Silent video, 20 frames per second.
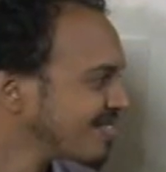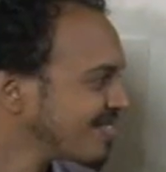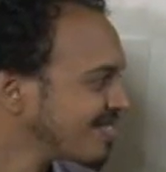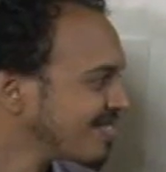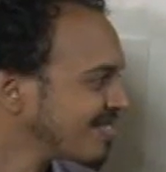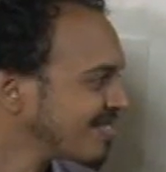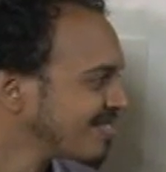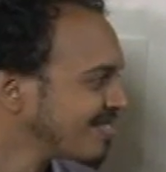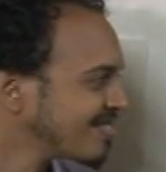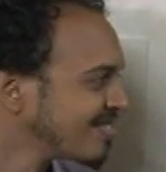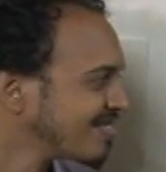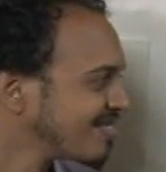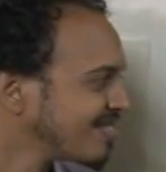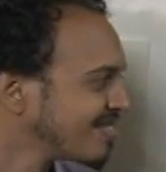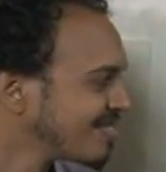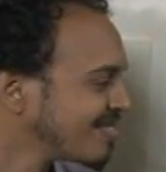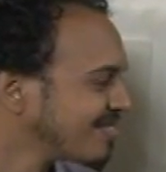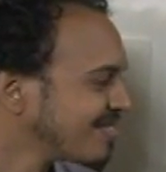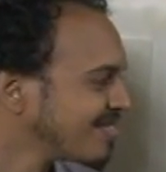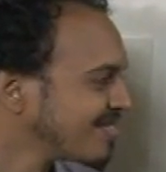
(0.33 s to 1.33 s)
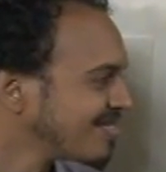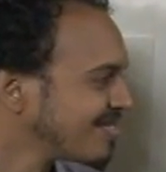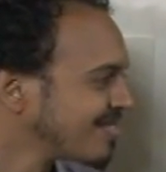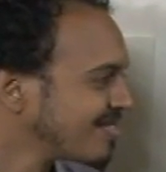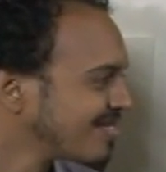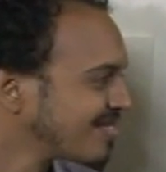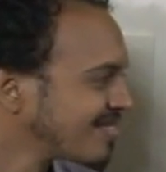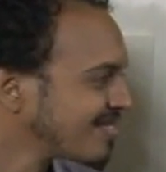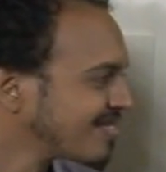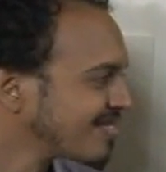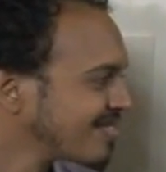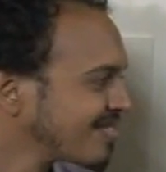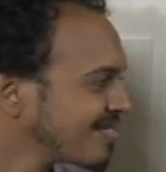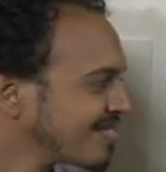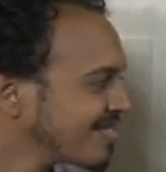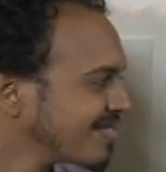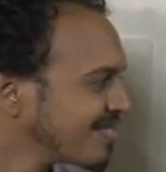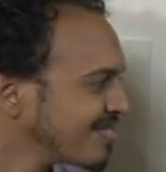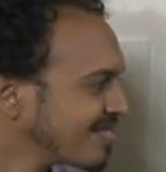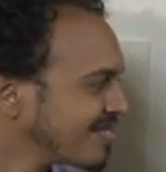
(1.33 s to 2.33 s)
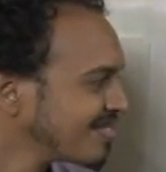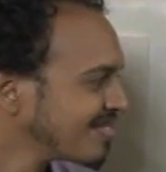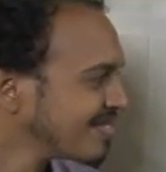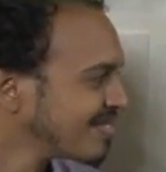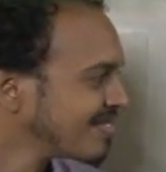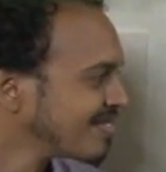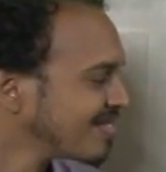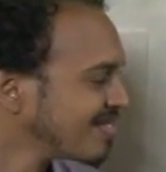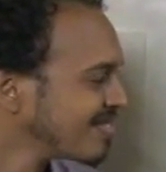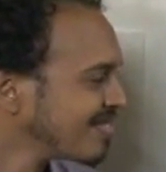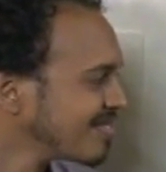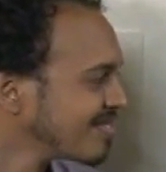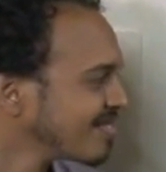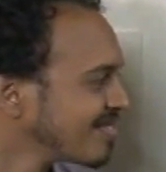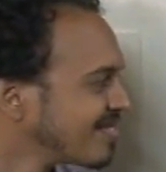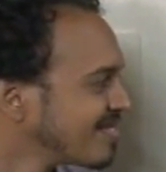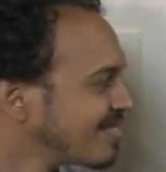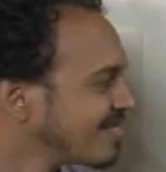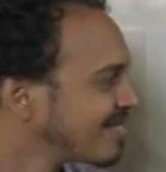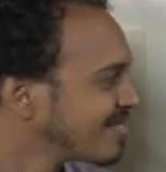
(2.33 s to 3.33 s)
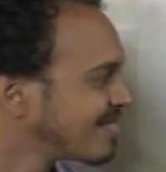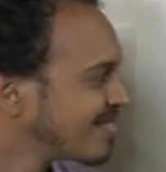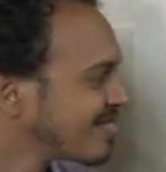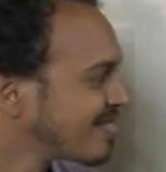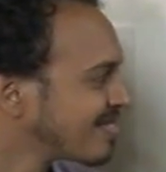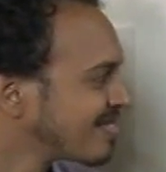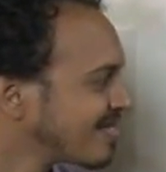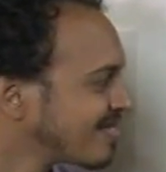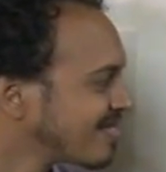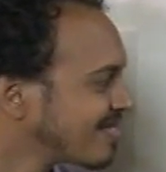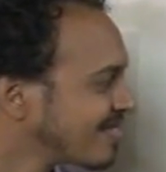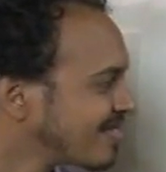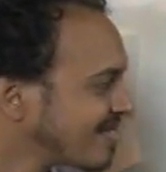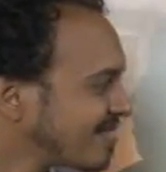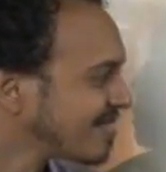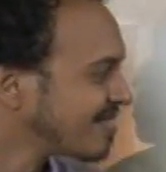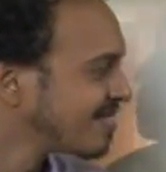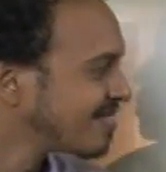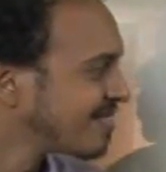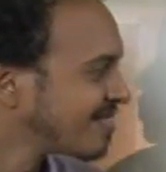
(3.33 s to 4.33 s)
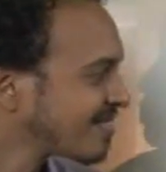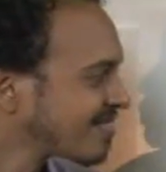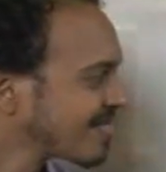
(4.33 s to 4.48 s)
The person shown says nothing.